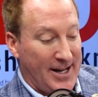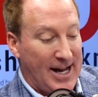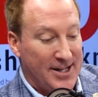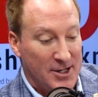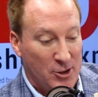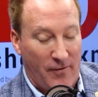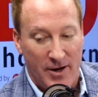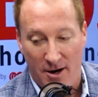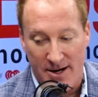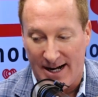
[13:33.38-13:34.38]
got this over
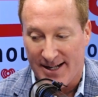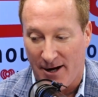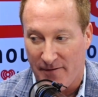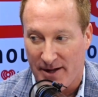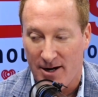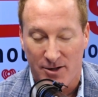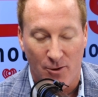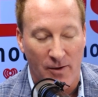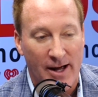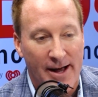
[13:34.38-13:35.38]
here, you got that over there.
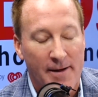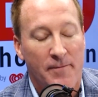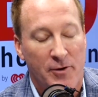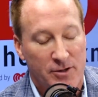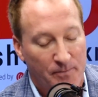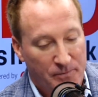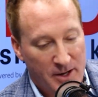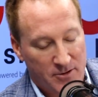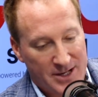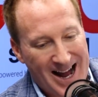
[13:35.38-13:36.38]
So
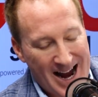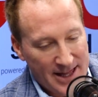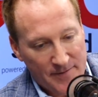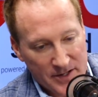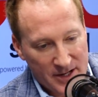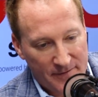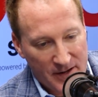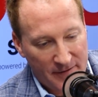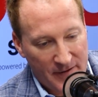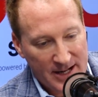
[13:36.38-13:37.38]
there's high level stuff
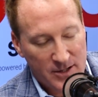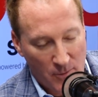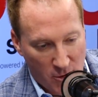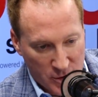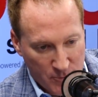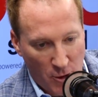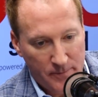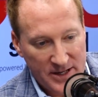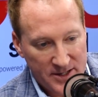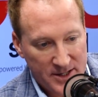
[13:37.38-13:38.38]
that affect our small
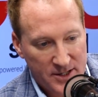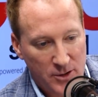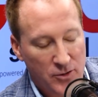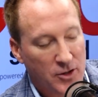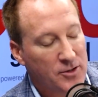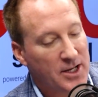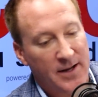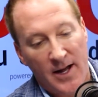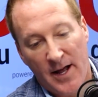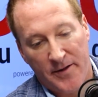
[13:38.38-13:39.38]
businesses in New Jersey.
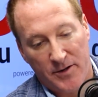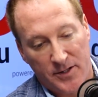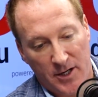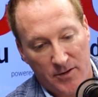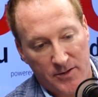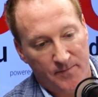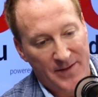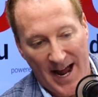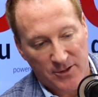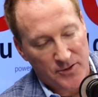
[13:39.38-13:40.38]
There's
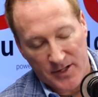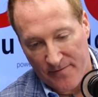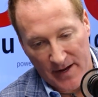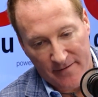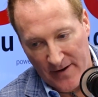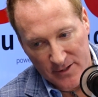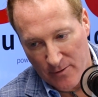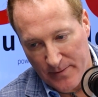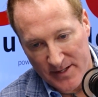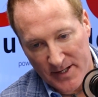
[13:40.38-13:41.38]
natural stuff that affects
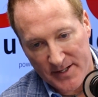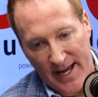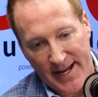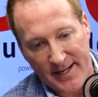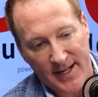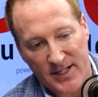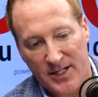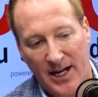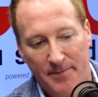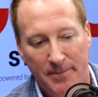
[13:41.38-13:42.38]
our business, and you
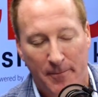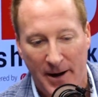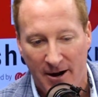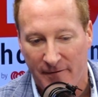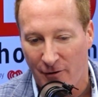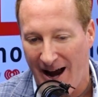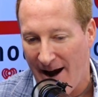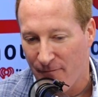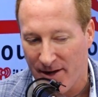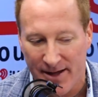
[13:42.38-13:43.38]
just got to be prepared for
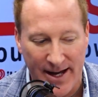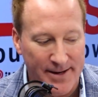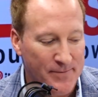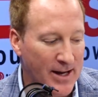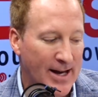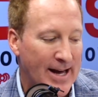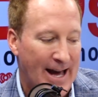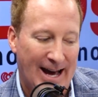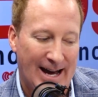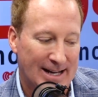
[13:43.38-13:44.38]
everything.
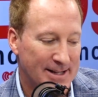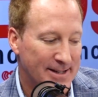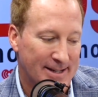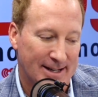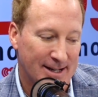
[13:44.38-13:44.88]
And